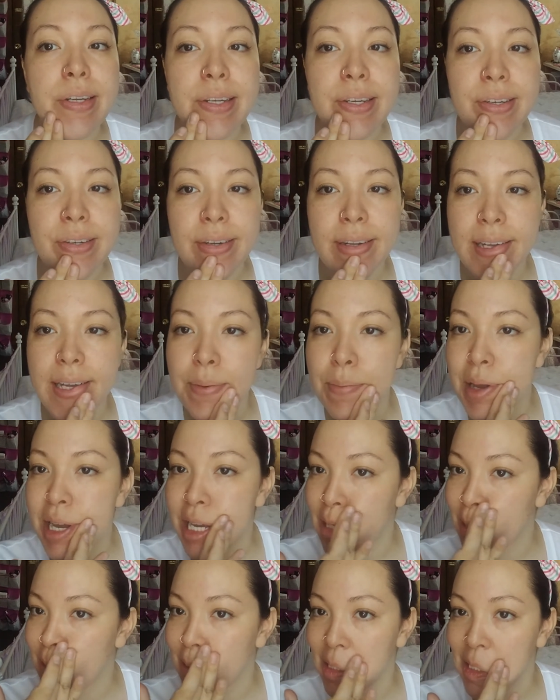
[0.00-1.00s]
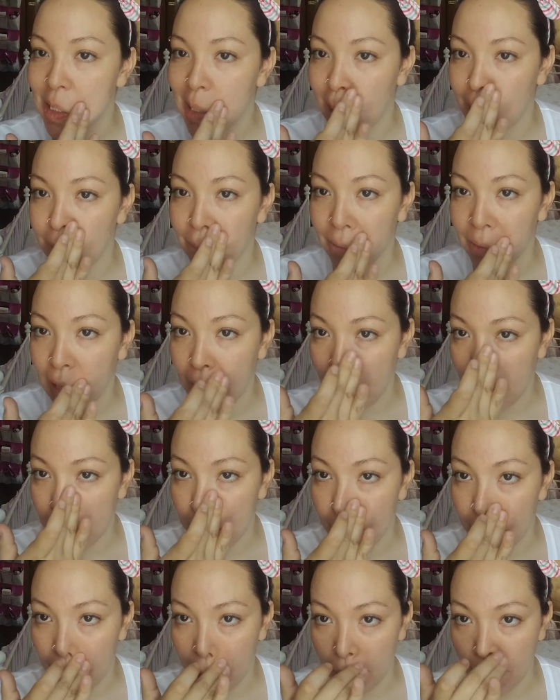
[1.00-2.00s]
usually makes your skin flake,
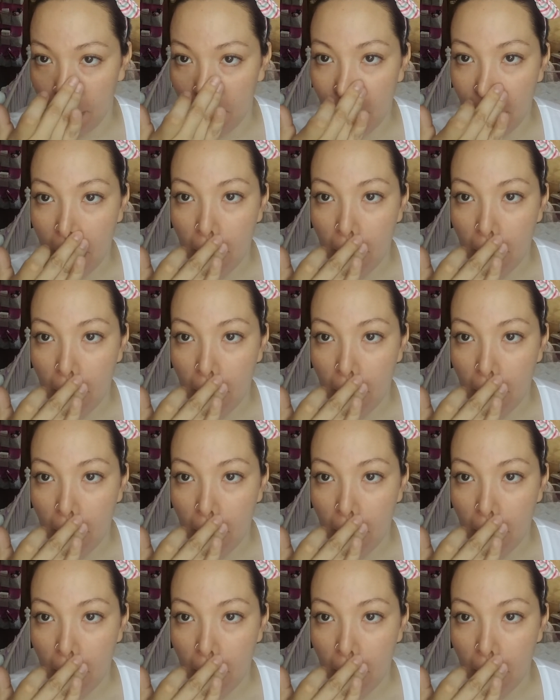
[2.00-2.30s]
but